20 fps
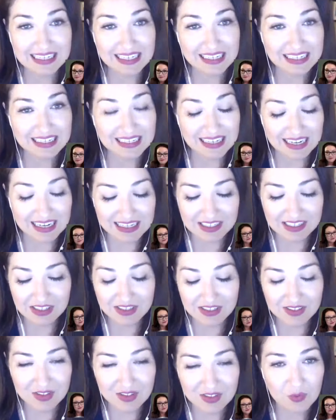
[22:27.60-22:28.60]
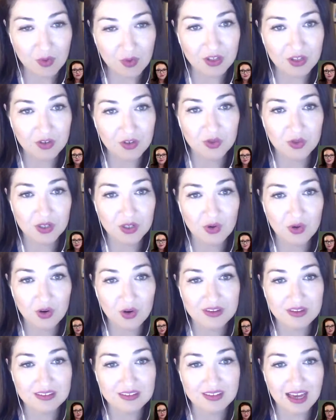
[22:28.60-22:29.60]
I just don't want you to
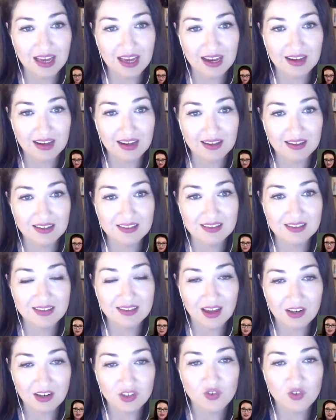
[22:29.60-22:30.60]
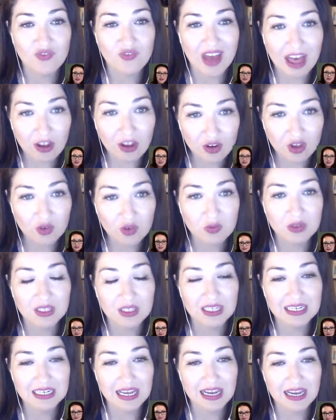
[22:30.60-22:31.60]
ignore this guy. He's such value
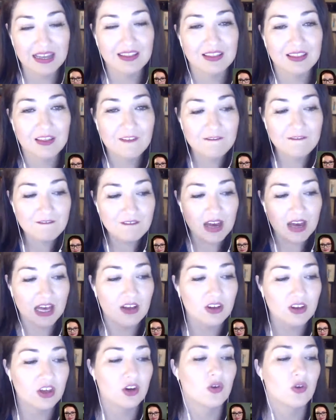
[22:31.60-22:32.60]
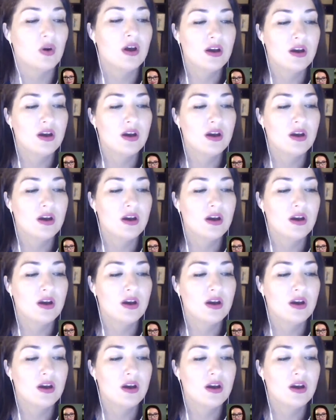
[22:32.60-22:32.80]
in the 9th. Value.